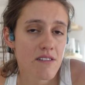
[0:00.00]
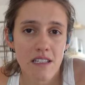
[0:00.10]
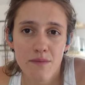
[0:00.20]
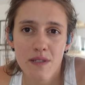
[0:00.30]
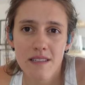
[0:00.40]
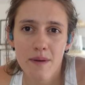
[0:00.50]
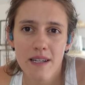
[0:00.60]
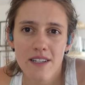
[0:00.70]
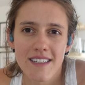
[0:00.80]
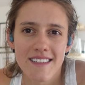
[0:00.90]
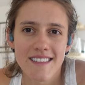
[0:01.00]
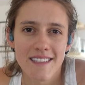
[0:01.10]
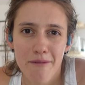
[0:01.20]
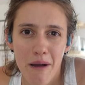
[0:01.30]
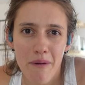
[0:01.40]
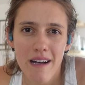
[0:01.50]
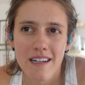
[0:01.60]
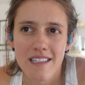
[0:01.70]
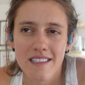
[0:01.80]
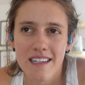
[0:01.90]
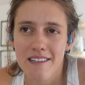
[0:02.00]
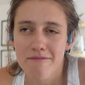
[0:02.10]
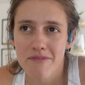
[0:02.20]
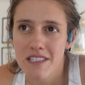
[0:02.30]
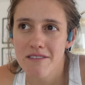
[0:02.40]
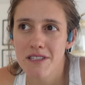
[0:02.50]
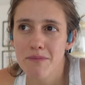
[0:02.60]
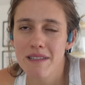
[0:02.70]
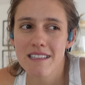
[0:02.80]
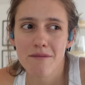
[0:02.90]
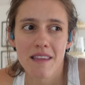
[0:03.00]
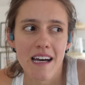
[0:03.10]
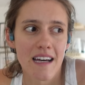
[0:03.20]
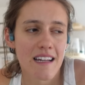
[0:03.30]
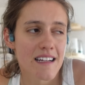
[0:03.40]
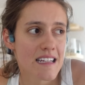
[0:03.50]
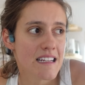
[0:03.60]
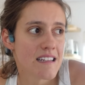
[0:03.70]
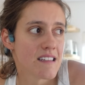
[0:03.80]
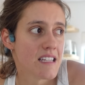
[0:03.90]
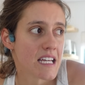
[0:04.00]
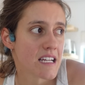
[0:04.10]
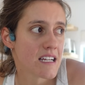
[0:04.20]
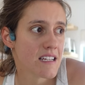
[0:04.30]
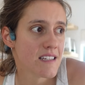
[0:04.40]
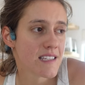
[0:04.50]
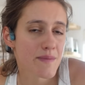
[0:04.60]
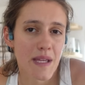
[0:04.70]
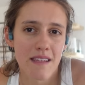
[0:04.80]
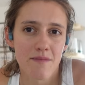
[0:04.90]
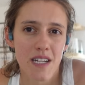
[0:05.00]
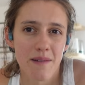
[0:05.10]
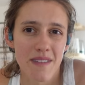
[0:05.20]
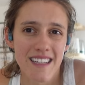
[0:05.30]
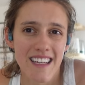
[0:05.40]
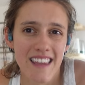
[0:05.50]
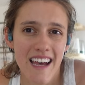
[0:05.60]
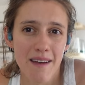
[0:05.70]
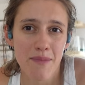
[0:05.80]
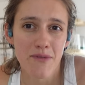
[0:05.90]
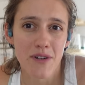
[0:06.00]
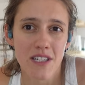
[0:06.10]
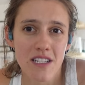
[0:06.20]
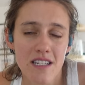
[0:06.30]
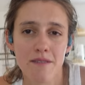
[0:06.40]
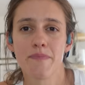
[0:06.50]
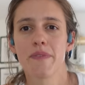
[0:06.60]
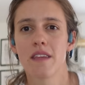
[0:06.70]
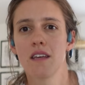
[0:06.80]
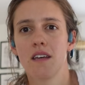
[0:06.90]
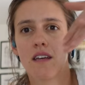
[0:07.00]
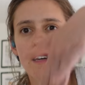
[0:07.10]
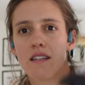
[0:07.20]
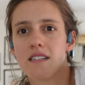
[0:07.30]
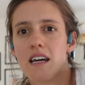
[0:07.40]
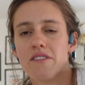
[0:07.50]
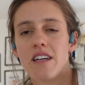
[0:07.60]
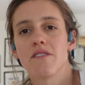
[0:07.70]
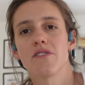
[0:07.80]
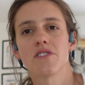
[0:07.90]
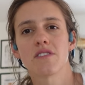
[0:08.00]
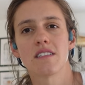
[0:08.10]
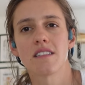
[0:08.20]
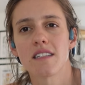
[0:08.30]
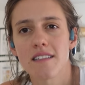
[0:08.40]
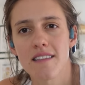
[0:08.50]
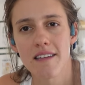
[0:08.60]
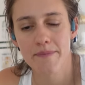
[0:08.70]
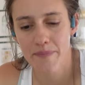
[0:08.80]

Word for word: did BC Bike Race, it went well. Like really, really pleased with that. I need to like spend some time sitting in that before I just dive heads first into the next thing.